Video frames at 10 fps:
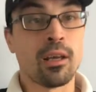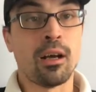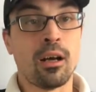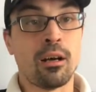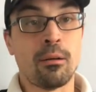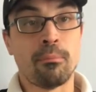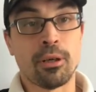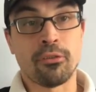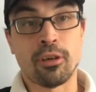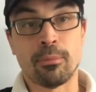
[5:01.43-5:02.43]
um, by the
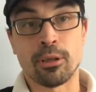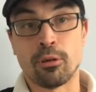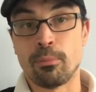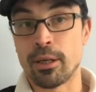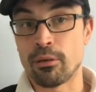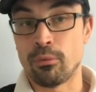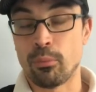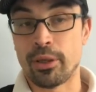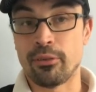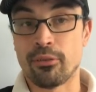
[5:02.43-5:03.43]
time I got back on
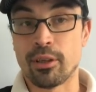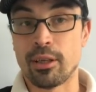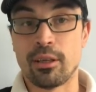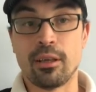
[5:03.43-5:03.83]
Wednesday,